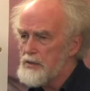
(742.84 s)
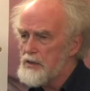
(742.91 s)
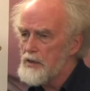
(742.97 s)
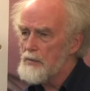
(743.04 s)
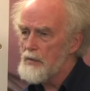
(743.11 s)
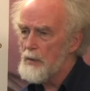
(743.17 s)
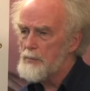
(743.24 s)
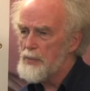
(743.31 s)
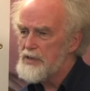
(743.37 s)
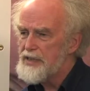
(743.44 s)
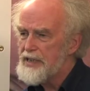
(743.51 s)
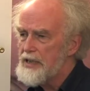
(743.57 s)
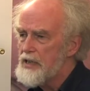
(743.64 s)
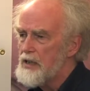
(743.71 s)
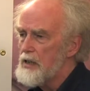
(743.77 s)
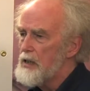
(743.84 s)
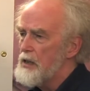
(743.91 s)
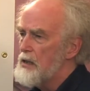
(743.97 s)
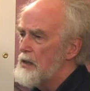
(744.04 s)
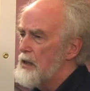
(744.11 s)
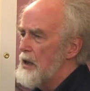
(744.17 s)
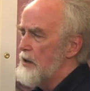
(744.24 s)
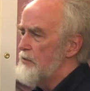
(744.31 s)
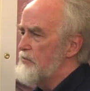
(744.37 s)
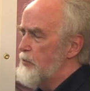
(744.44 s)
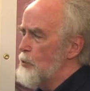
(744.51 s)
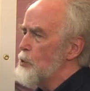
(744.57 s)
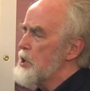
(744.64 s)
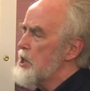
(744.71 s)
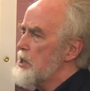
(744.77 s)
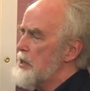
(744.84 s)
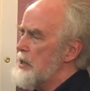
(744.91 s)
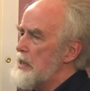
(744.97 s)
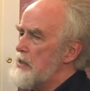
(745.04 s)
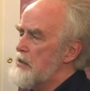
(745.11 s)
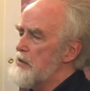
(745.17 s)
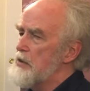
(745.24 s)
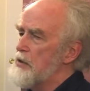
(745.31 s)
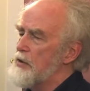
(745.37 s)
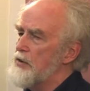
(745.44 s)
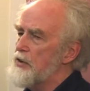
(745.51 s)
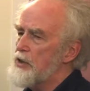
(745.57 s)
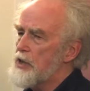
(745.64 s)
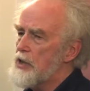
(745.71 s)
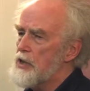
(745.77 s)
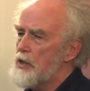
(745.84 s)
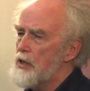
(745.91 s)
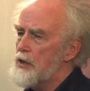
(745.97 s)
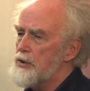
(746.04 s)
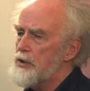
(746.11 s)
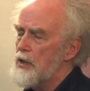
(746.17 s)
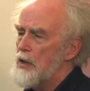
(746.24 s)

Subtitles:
a particular unfortunate incident that occurred